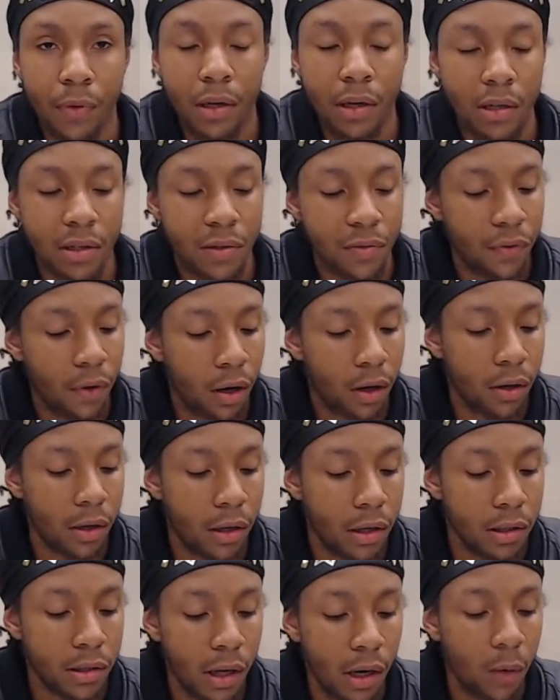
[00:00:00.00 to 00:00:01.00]
as
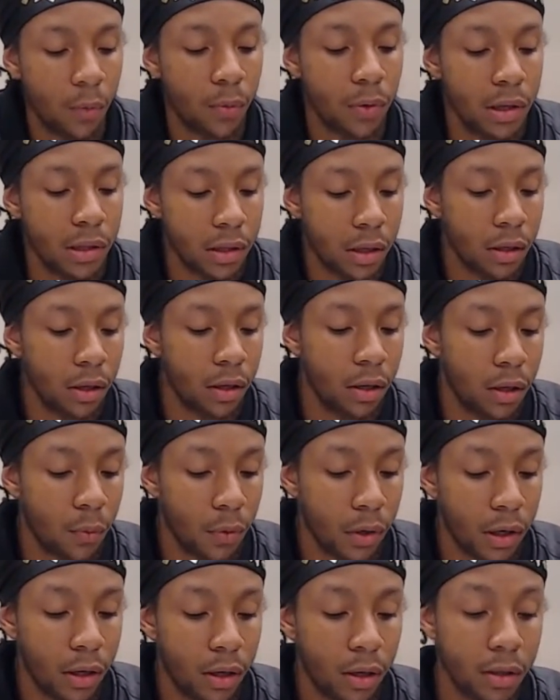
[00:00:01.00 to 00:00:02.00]
far as how we need to love
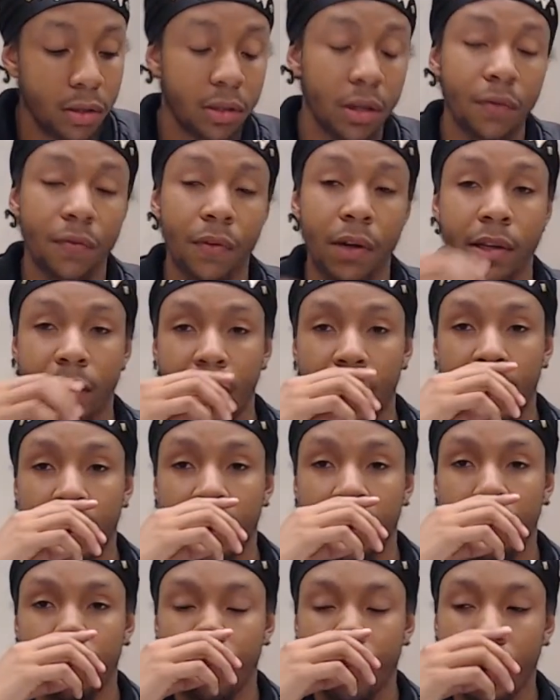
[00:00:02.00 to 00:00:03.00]
one another and stuff like
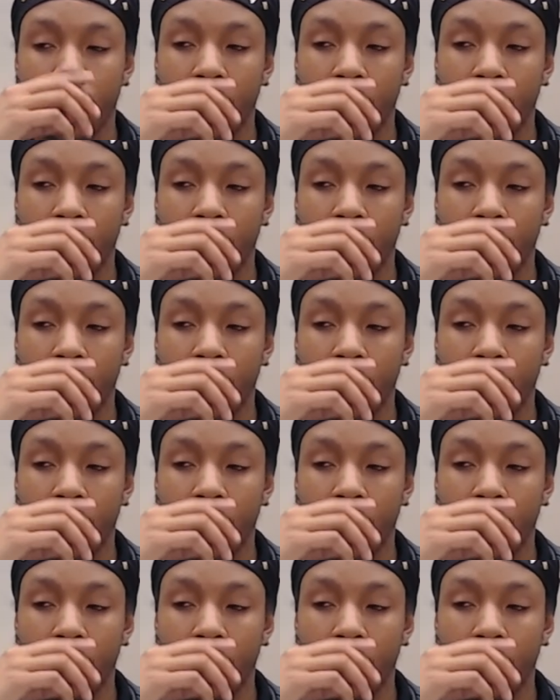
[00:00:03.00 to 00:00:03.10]
that.